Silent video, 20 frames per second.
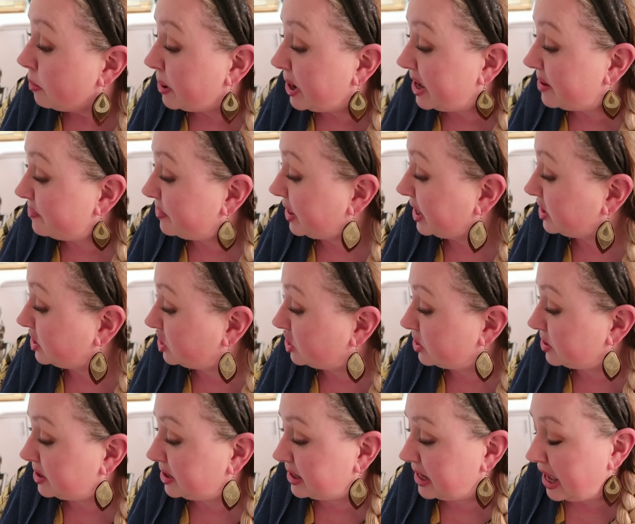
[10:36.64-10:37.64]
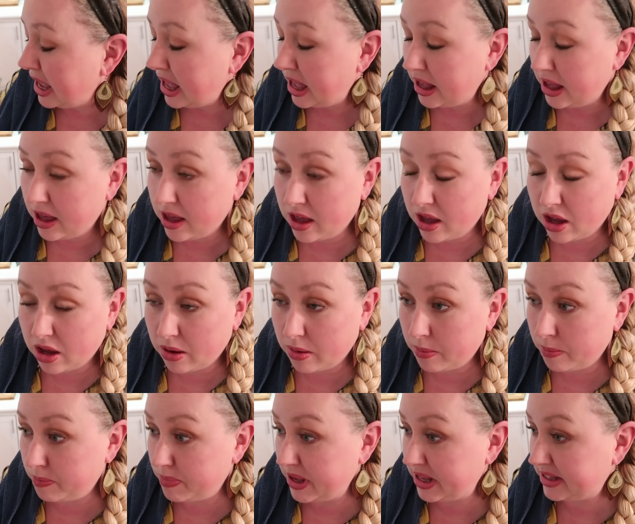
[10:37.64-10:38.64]
but let's just say
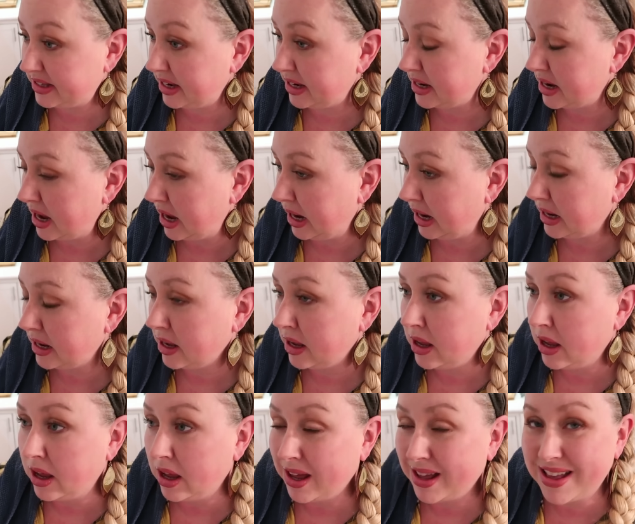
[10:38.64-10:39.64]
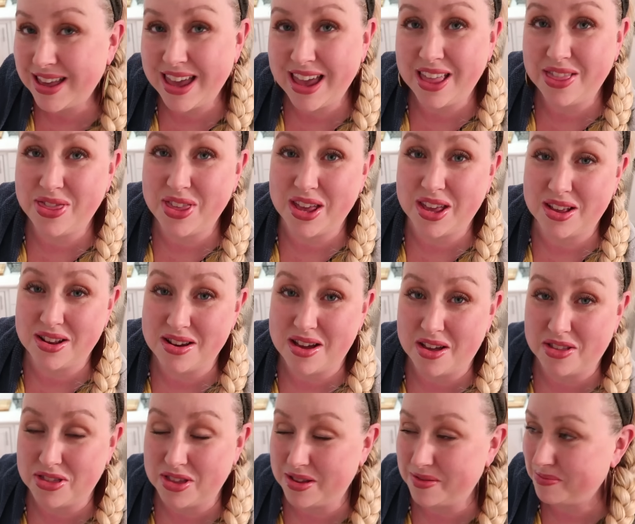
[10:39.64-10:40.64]
busy night, can't think of
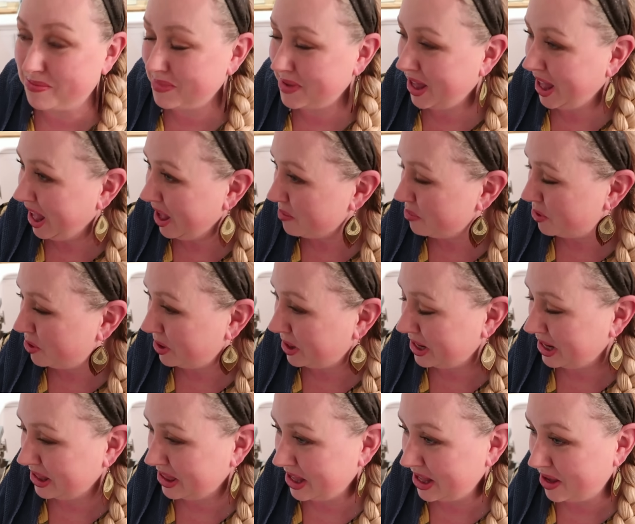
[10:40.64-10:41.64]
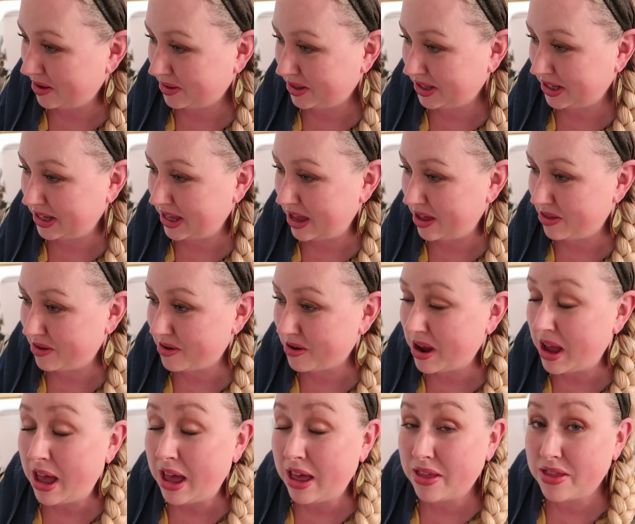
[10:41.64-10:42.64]
nothing, can't pull anything else
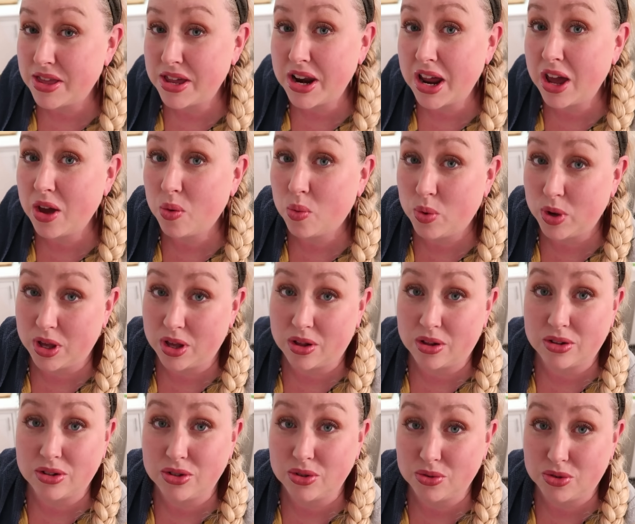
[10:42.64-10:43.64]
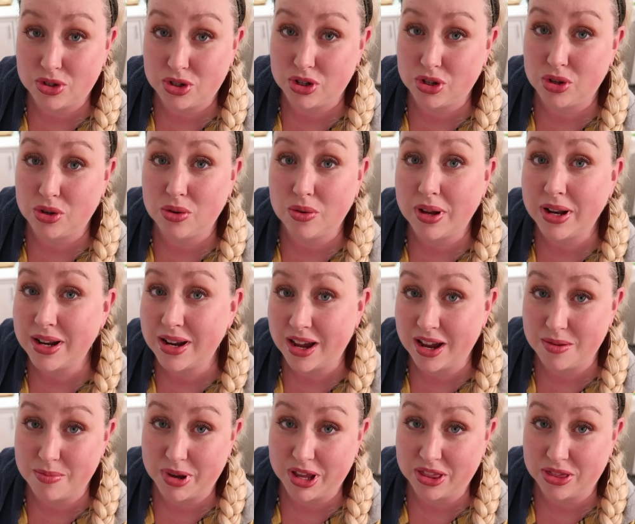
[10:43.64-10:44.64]
together, then I will do two
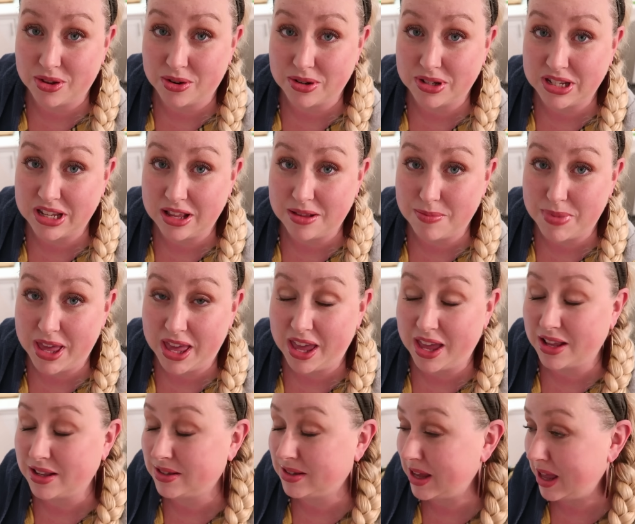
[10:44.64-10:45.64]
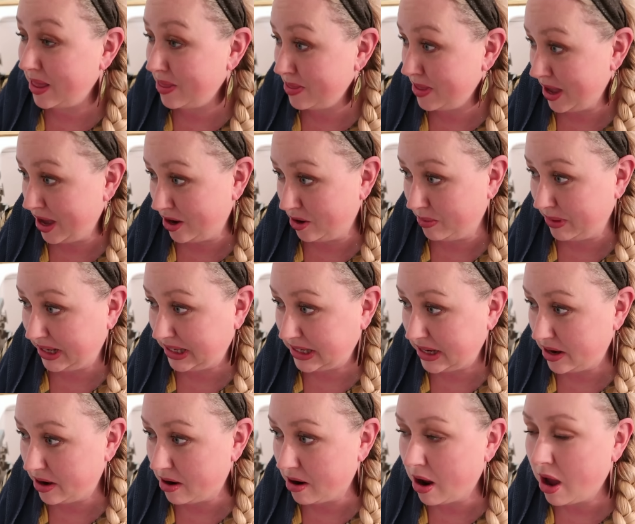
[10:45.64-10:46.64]
9 by 13 pans and that'll be
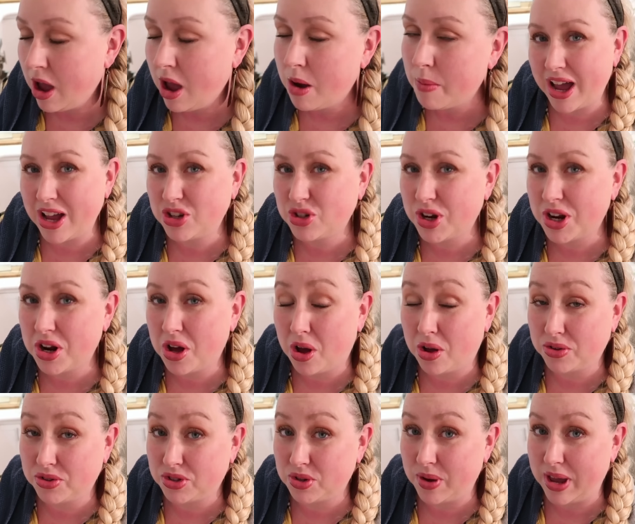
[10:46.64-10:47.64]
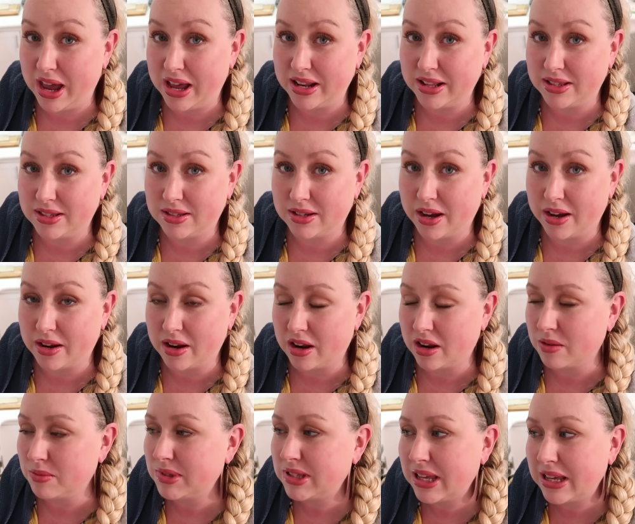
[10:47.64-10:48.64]
dinner. I try to also add in side
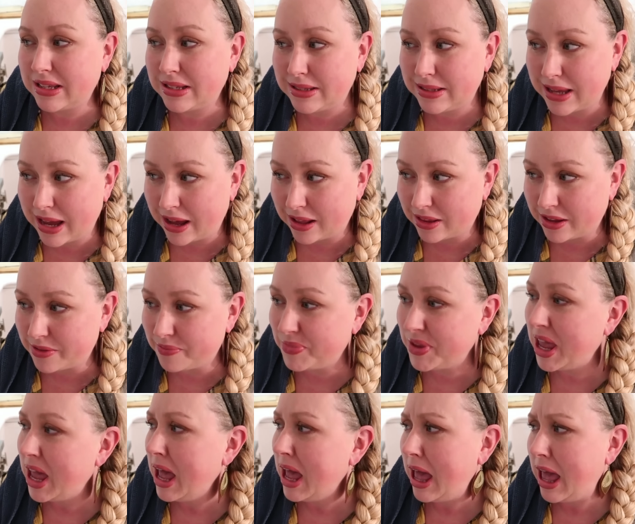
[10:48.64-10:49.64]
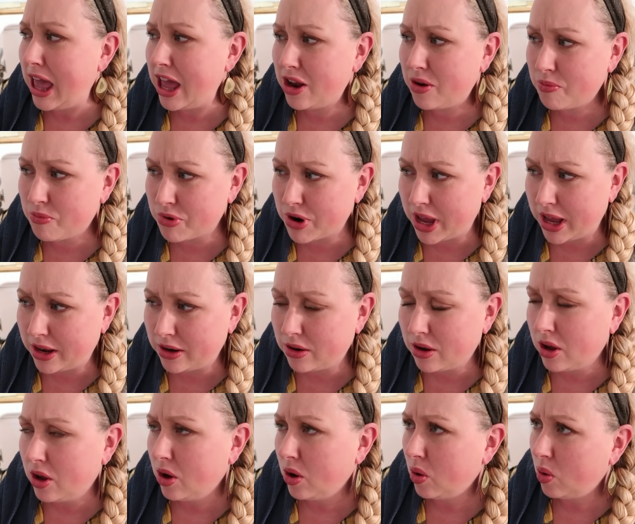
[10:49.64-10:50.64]
items like salad and bread
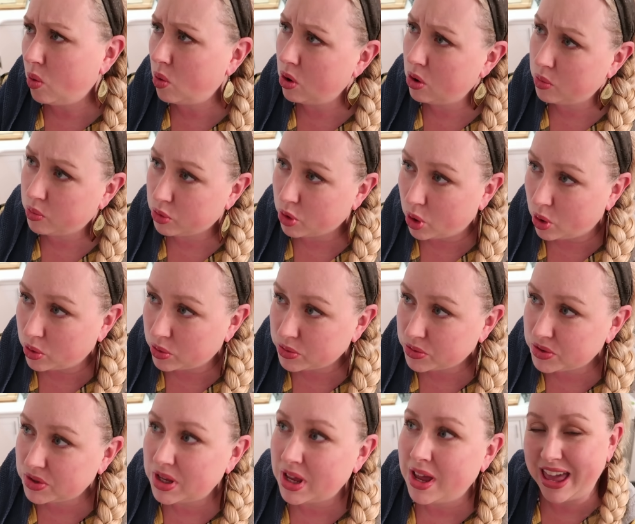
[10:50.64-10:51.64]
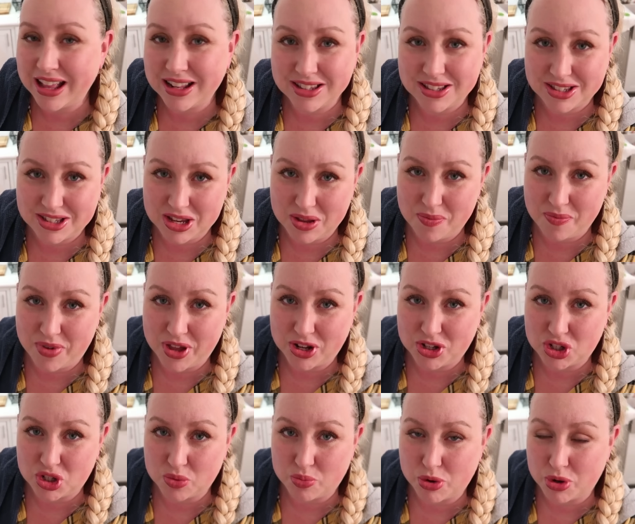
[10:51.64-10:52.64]
or rolls and steamed
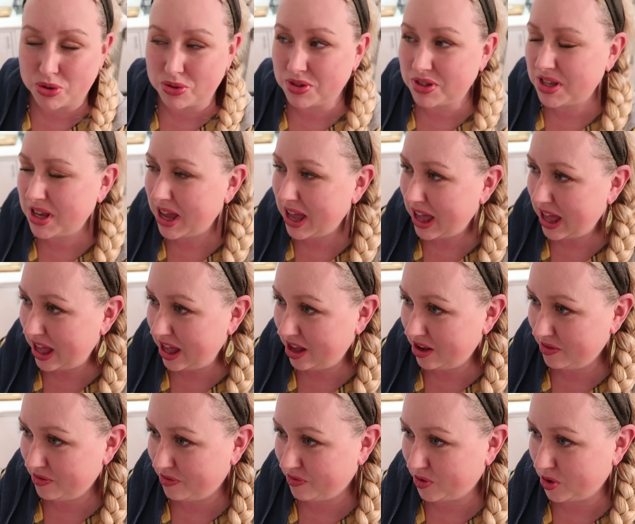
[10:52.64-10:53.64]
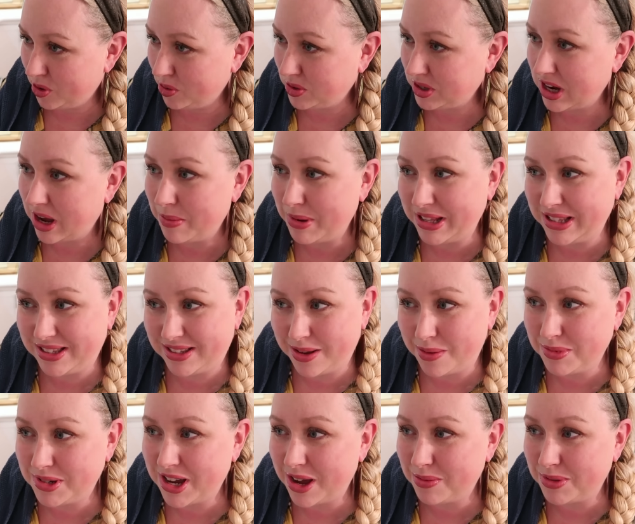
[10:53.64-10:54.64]
vegetables and fruit. I mean,
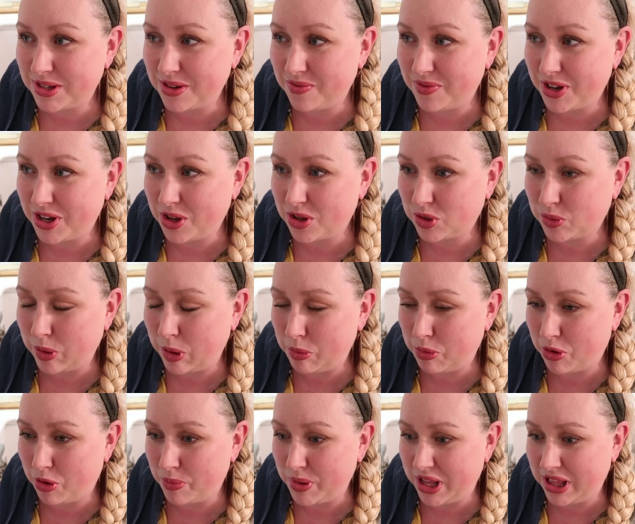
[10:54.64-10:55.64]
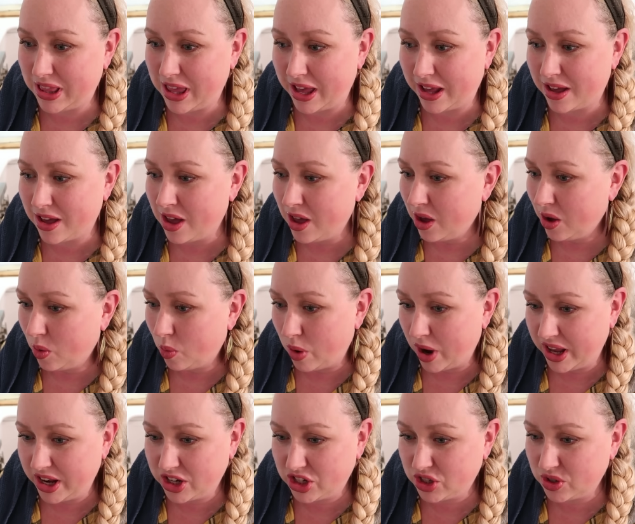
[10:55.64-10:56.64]
sometimes in videos people will be like,
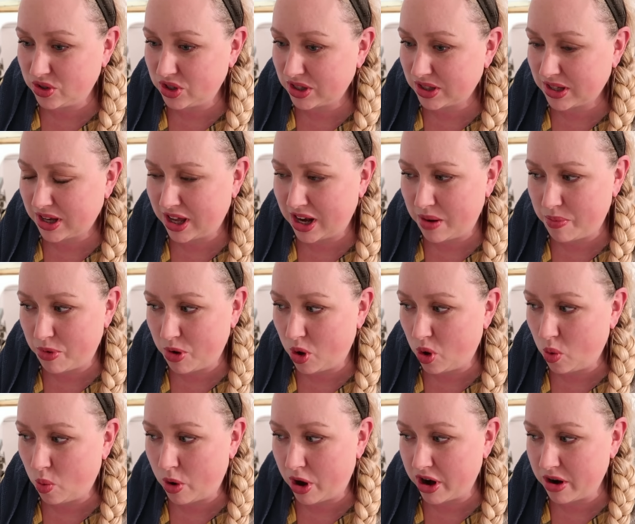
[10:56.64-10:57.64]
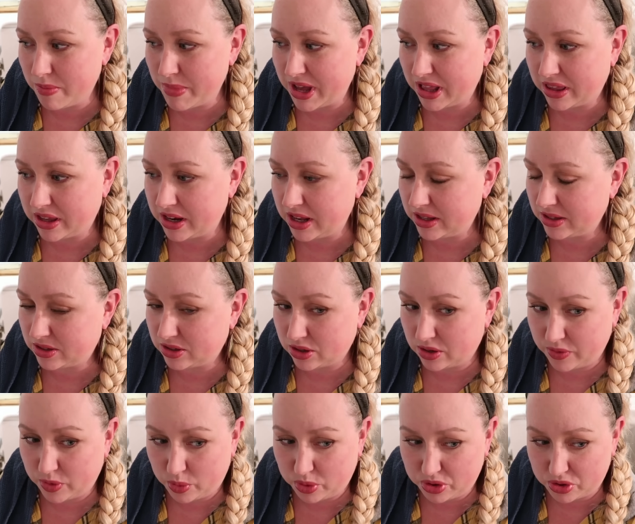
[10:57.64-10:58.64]
why did you just cut up a whole watermelon and
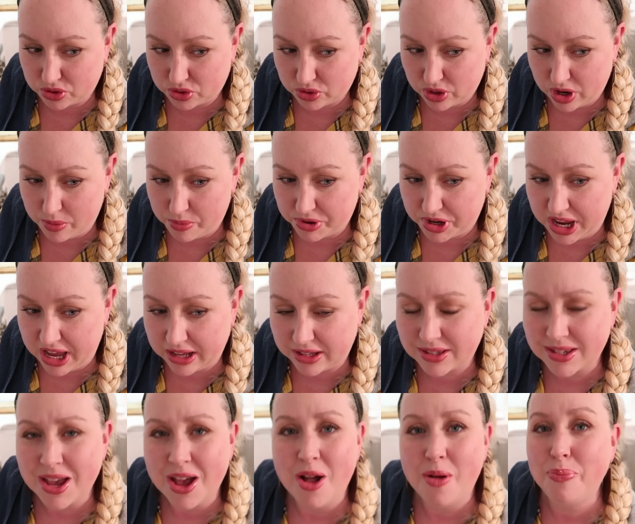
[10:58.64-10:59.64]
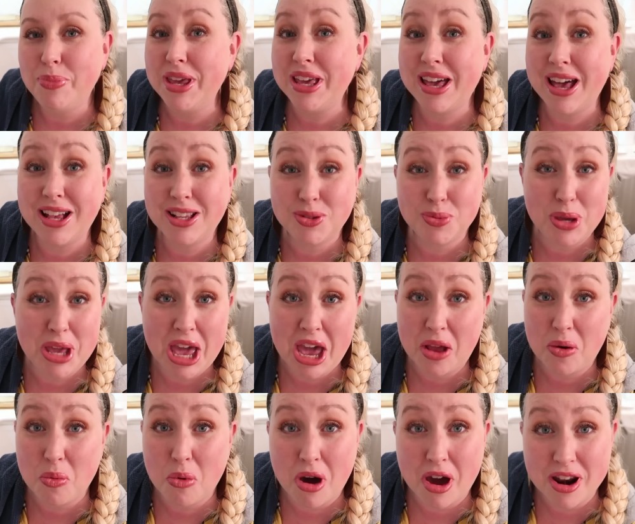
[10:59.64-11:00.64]
serve it with your scrambled eggs? Because we
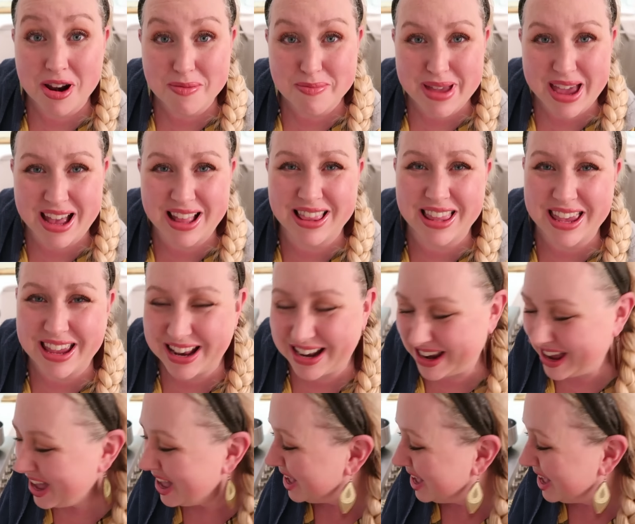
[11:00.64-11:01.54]
had watermelon.